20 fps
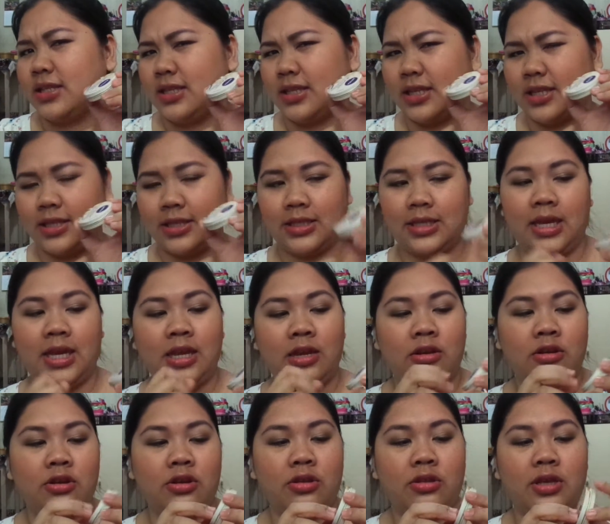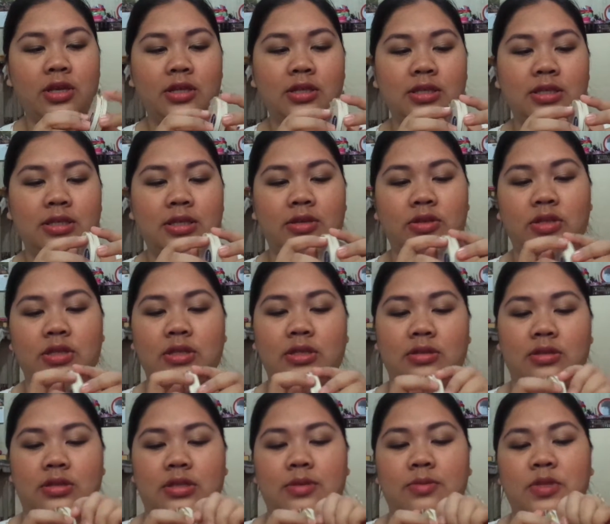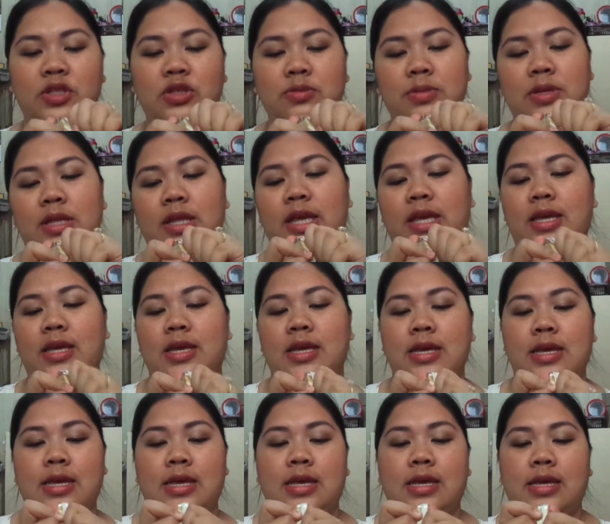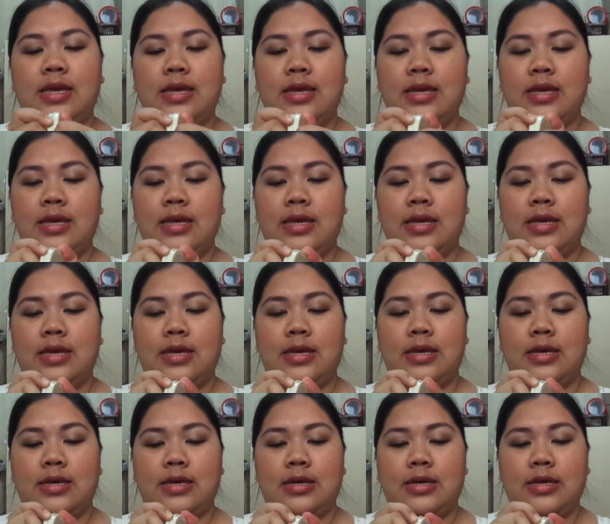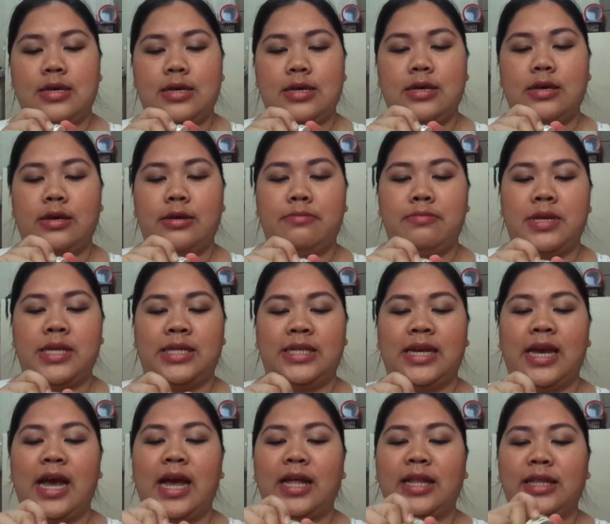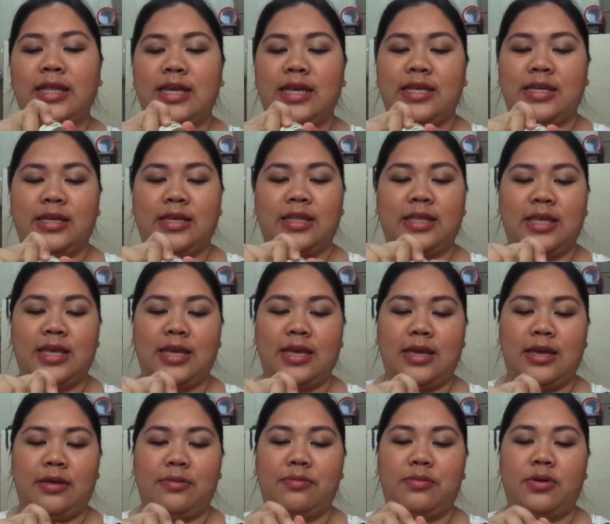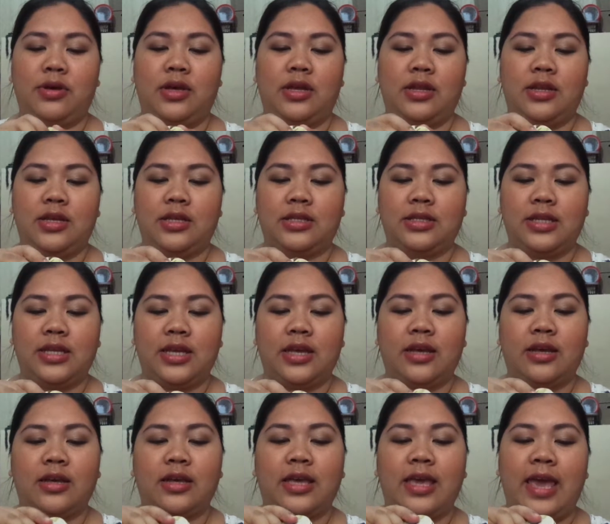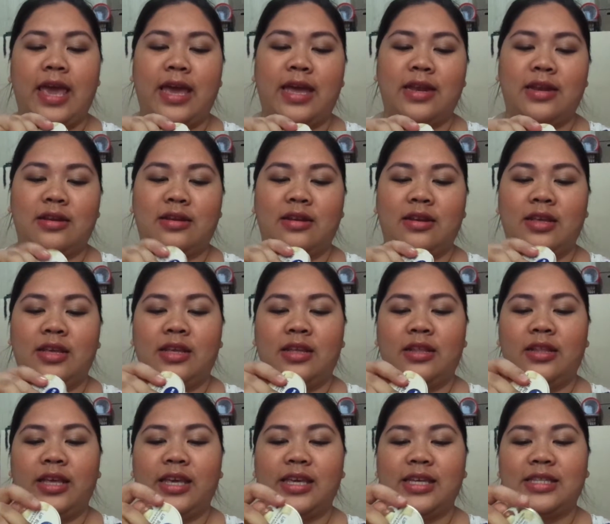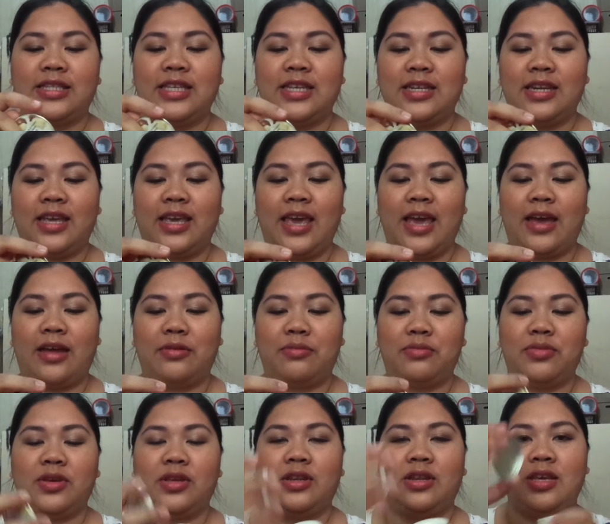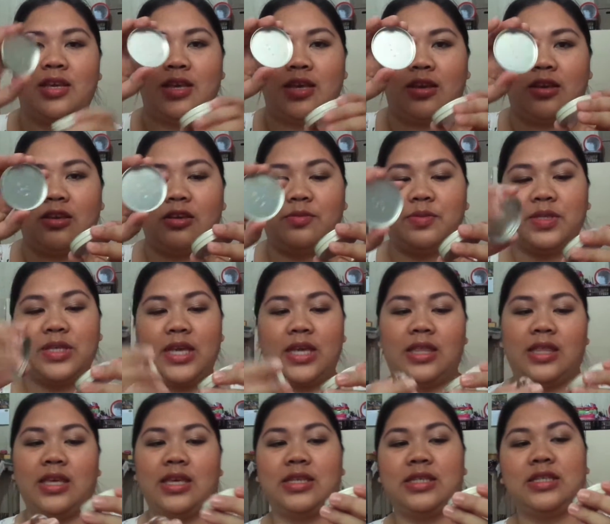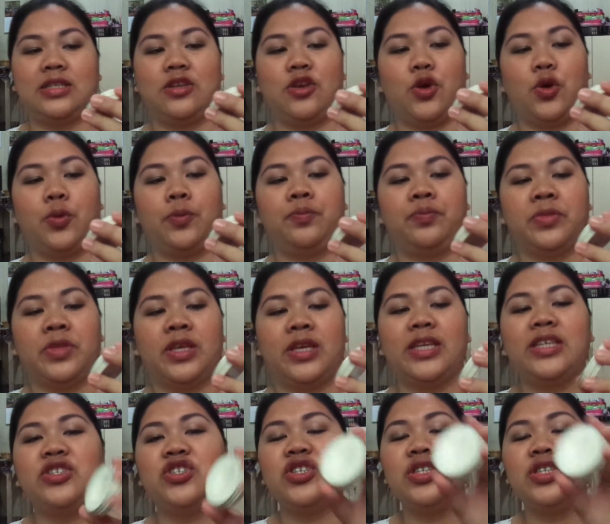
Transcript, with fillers: container that sounds seems to be like a, a metallic thingy, but it's like a can, like a tin can, but it comes like this. So it's